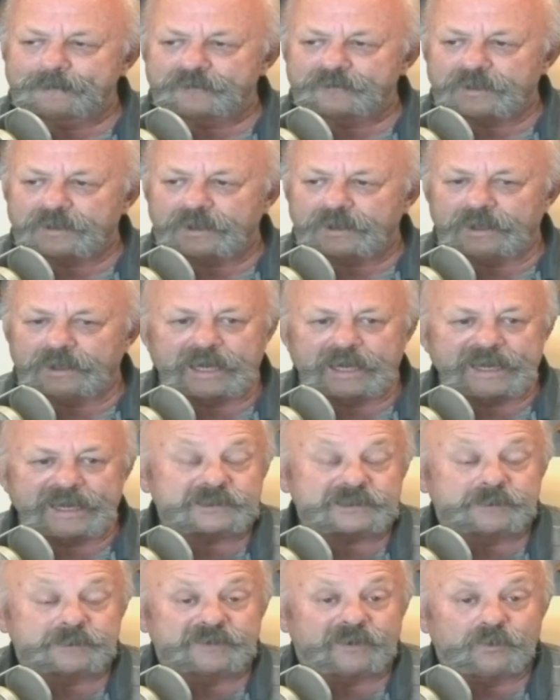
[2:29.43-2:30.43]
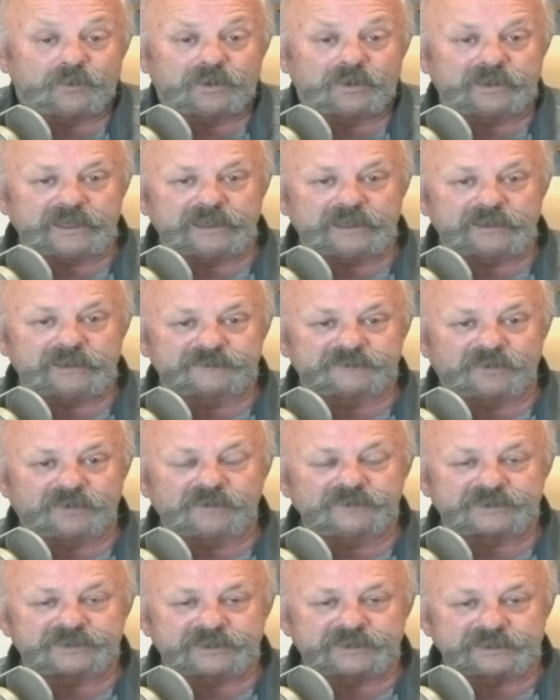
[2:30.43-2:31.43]
and I asked them if they wanted to get involved
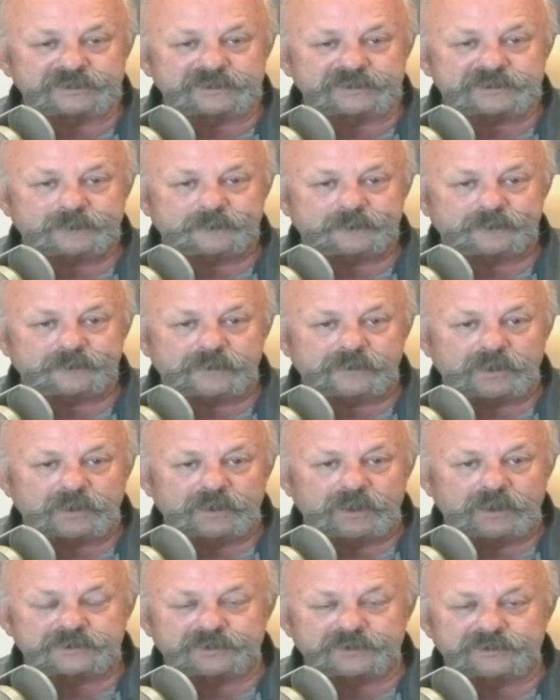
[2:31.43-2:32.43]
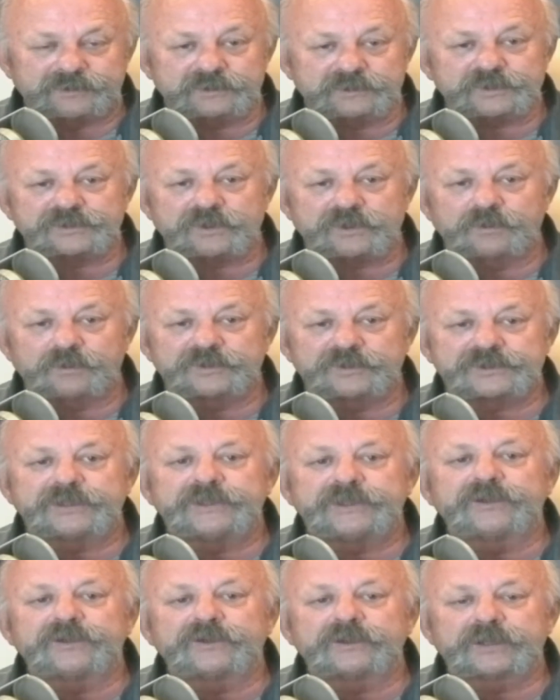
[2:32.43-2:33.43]
with this. So this was almost a
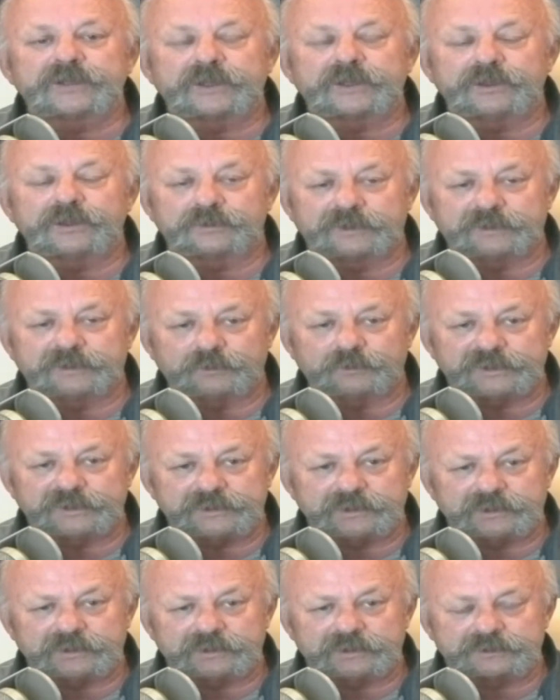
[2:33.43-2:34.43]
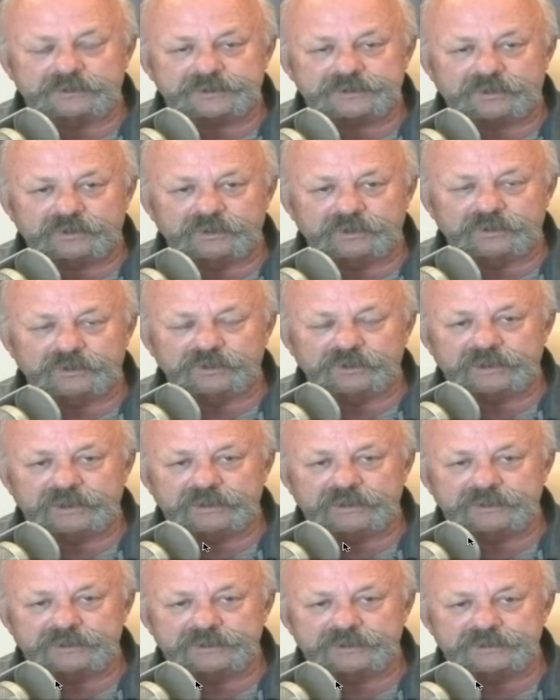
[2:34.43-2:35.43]
year ago that we uh, started looking
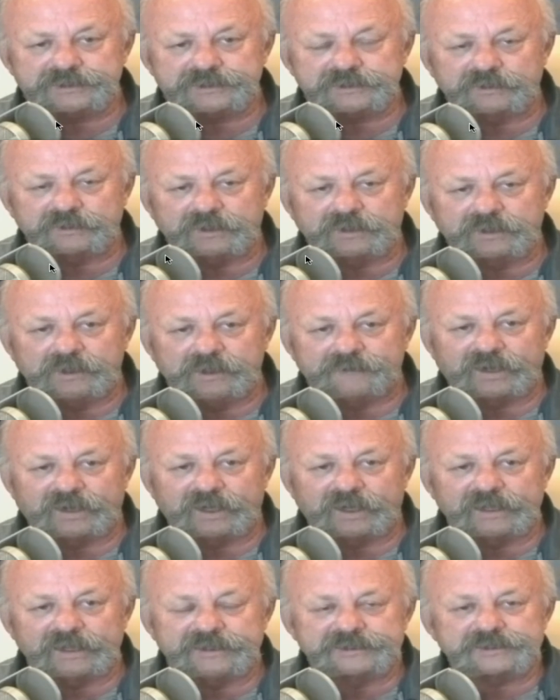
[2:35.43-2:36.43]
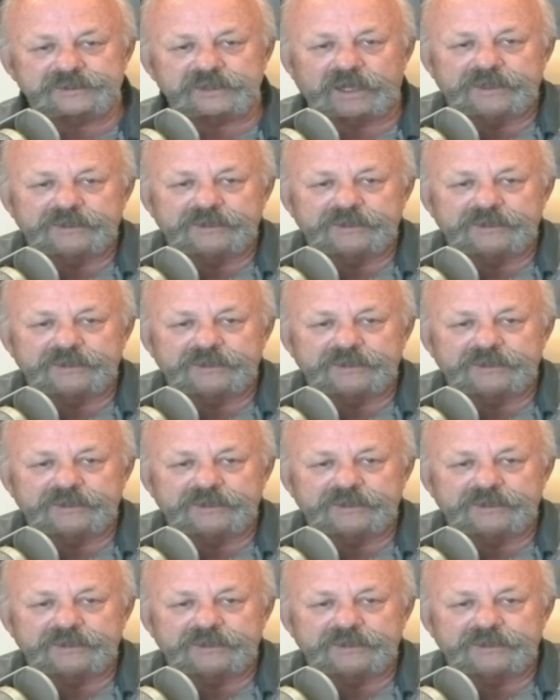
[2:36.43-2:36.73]
at this and finally decided